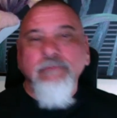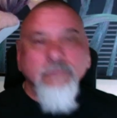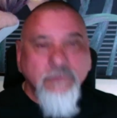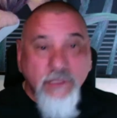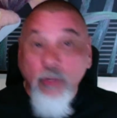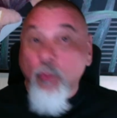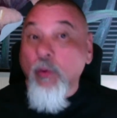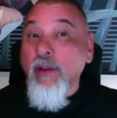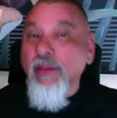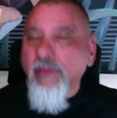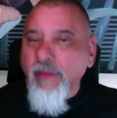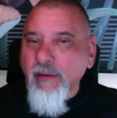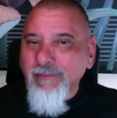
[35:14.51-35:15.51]
one of
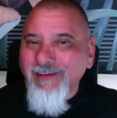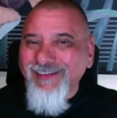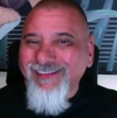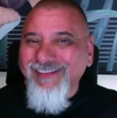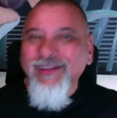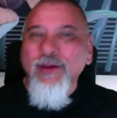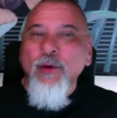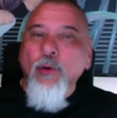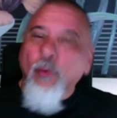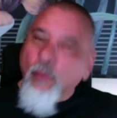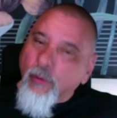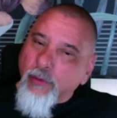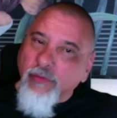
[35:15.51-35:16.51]
them
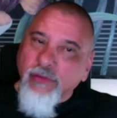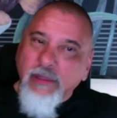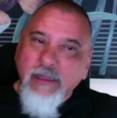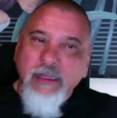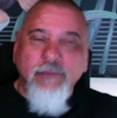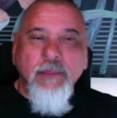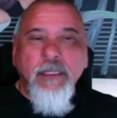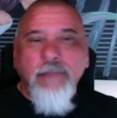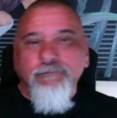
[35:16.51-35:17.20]
or you think like me.